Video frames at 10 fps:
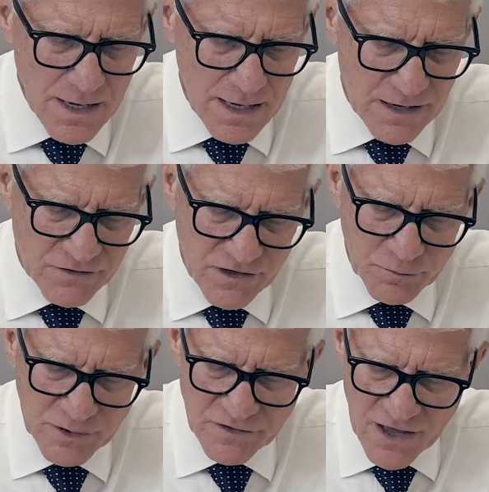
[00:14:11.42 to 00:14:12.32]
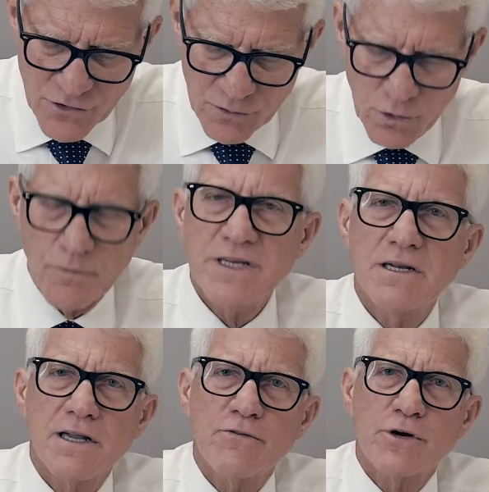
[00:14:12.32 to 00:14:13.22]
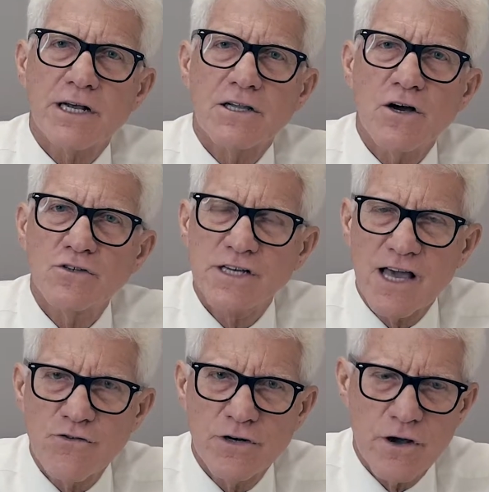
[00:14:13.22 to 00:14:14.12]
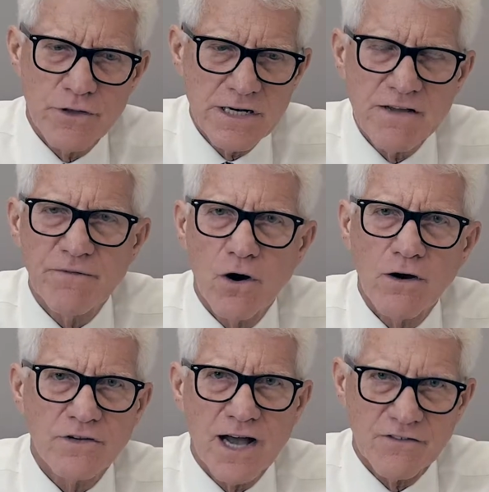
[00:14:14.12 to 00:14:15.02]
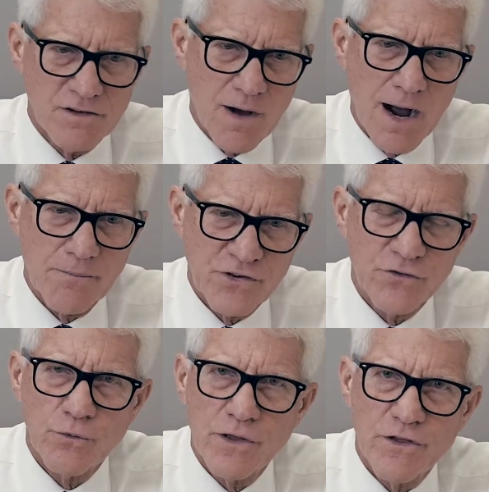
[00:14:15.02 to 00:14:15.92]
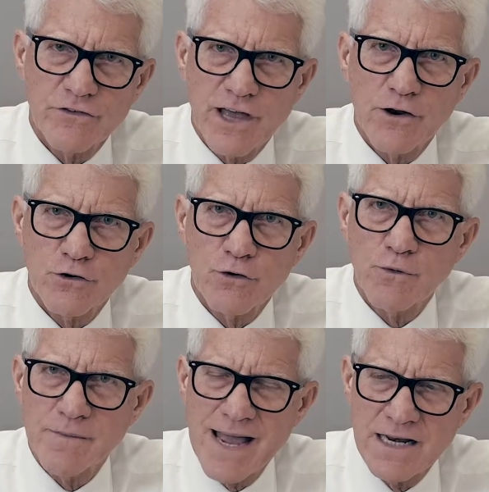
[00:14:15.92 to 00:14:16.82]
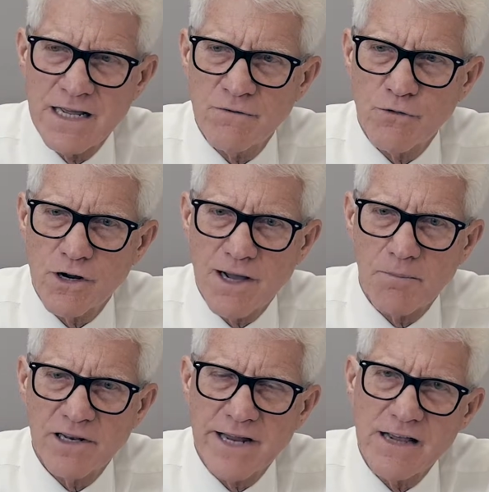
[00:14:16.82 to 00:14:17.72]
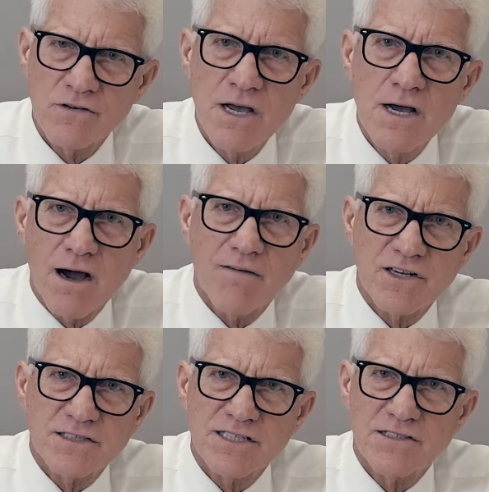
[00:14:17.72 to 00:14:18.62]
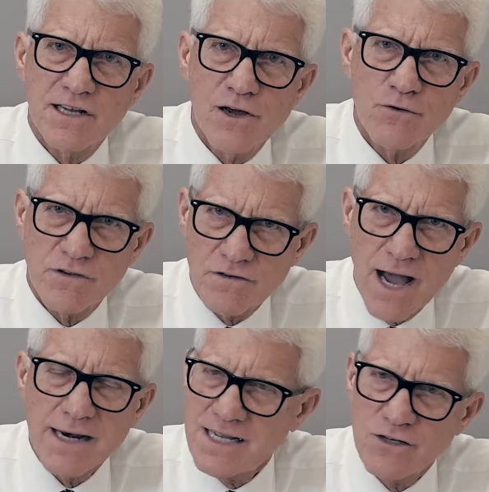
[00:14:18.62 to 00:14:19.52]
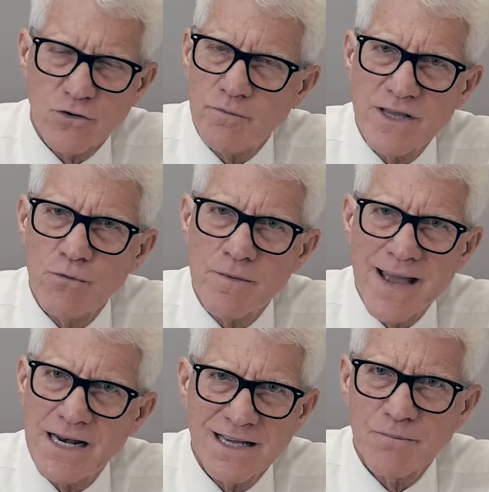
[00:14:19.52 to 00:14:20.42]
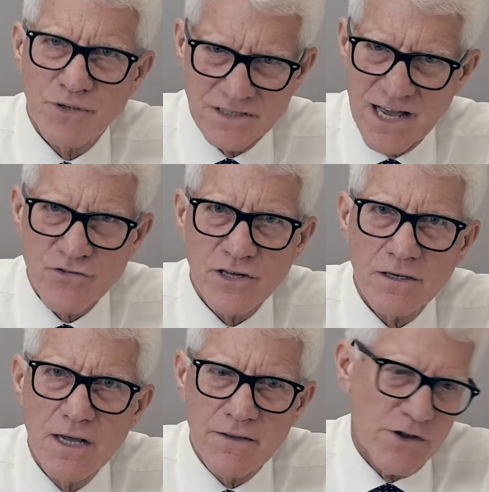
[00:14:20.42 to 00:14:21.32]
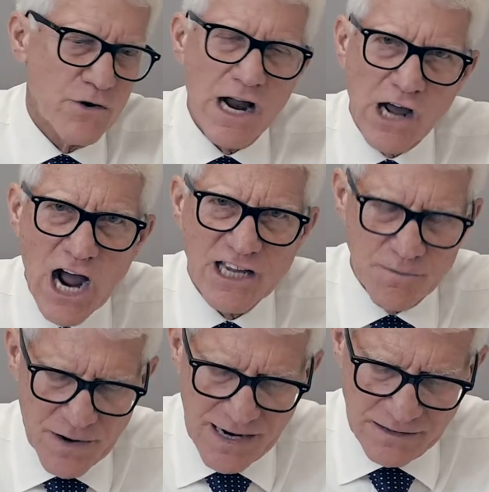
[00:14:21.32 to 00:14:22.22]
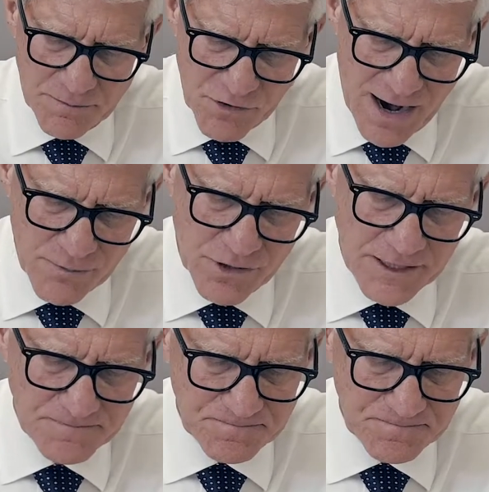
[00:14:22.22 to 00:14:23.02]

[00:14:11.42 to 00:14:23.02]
It says possession will be delivered at closing. As you know, the NEFAR's got some options where the seller could remain in for a couple of days. Obviously, Zillow does not need to be remaining in possession. They're not occupying the property.